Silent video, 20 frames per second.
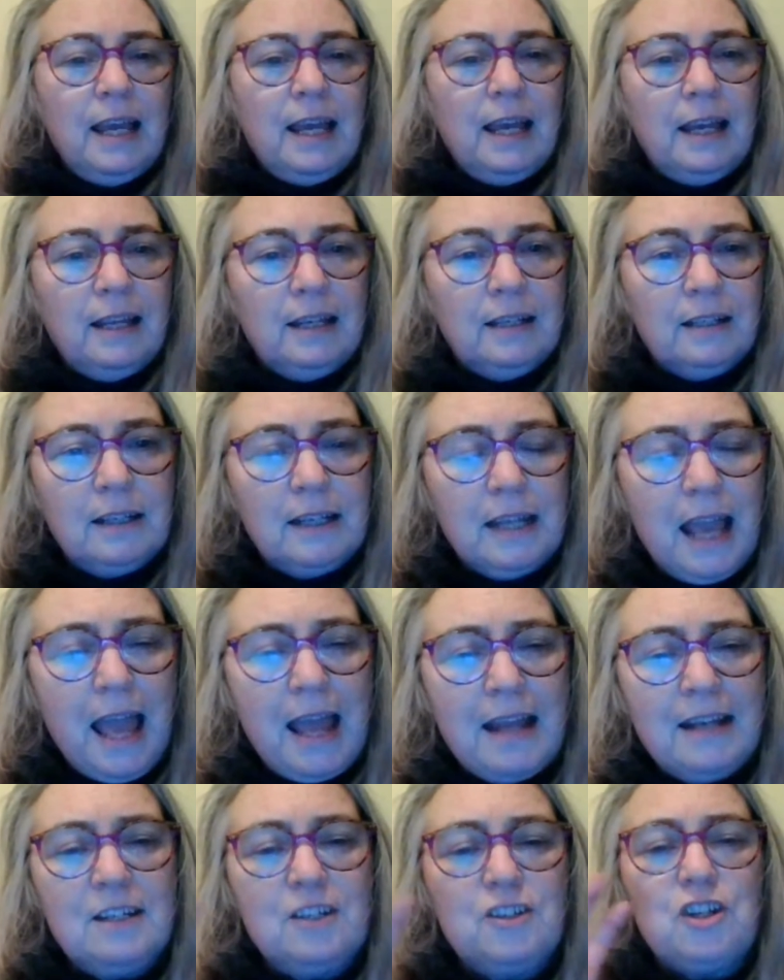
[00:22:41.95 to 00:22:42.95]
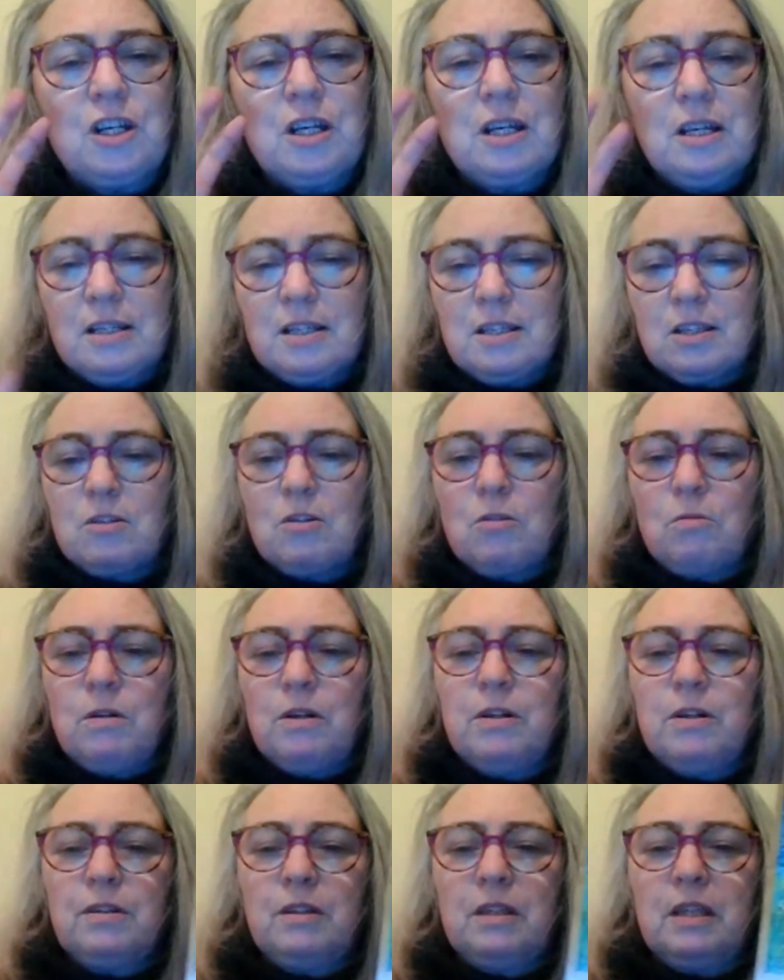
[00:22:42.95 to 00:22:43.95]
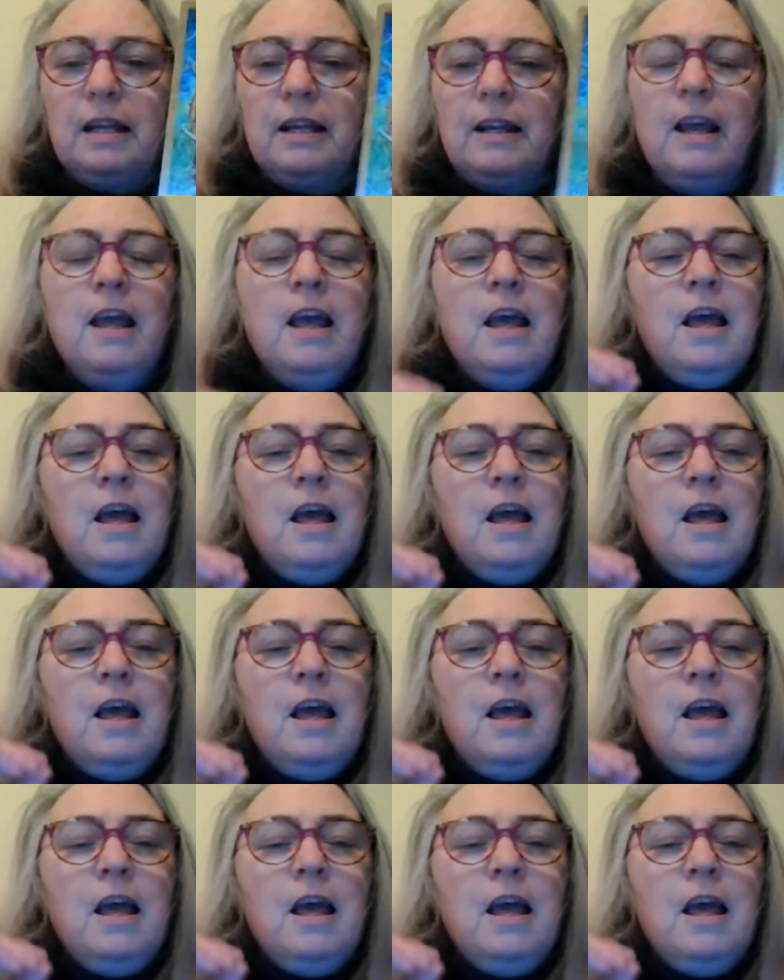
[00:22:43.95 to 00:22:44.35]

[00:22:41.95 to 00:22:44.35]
and the energy is so earthing.